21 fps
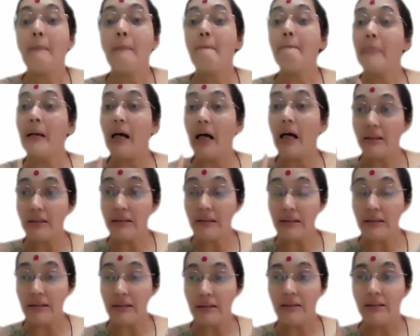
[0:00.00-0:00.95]

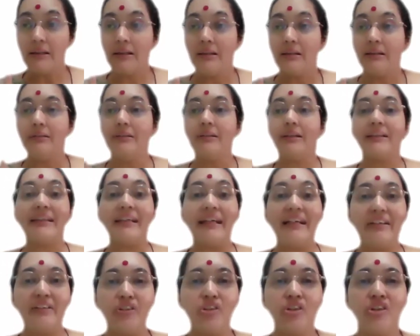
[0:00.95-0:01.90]
But the
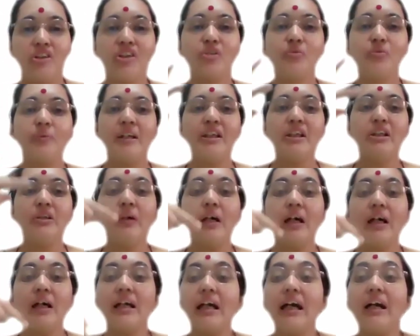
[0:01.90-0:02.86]
catch is when you are